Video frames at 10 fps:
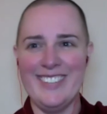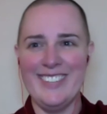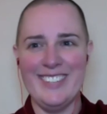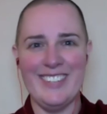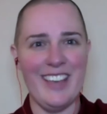
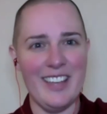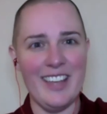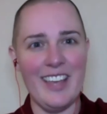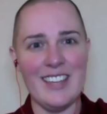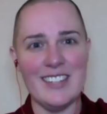yeah.
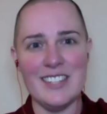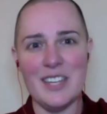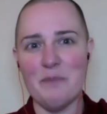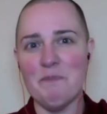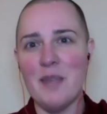And
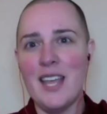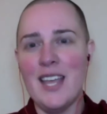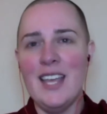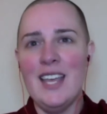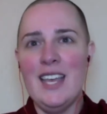um,
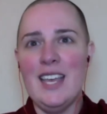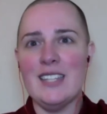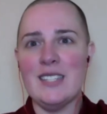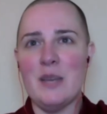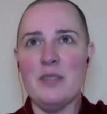
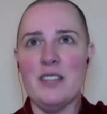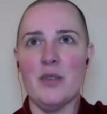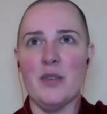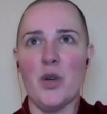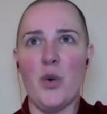it's something
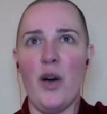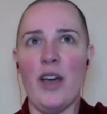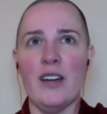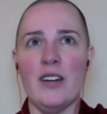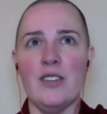that
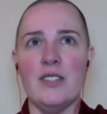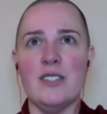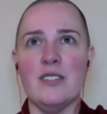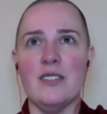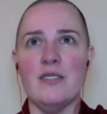
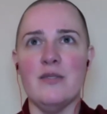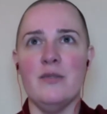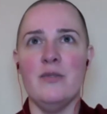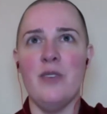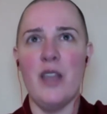requires
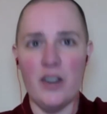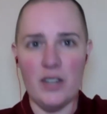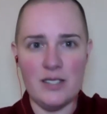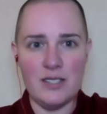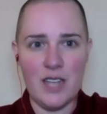very
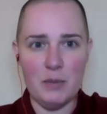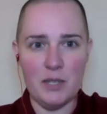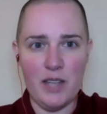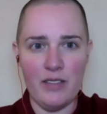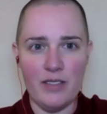
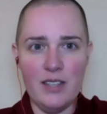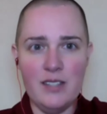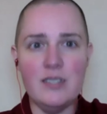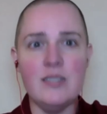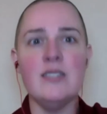stable
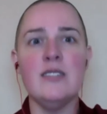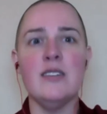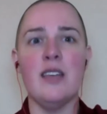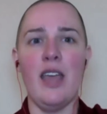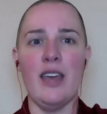ethics
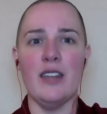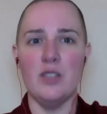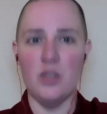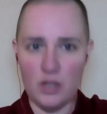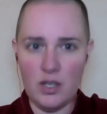and
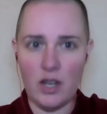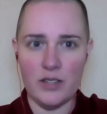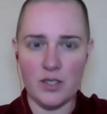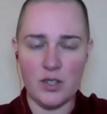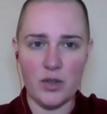good
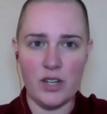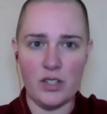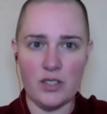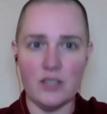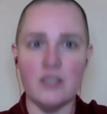
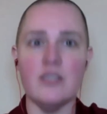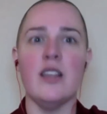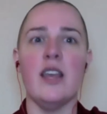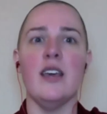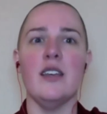concentration
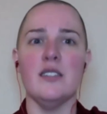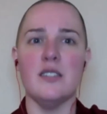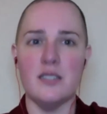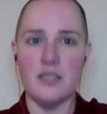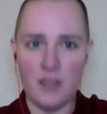and
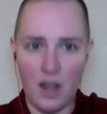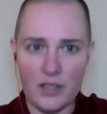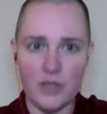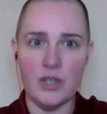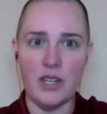
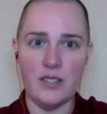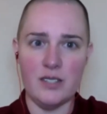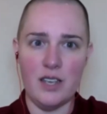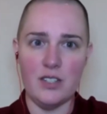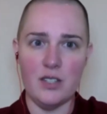solid renunciation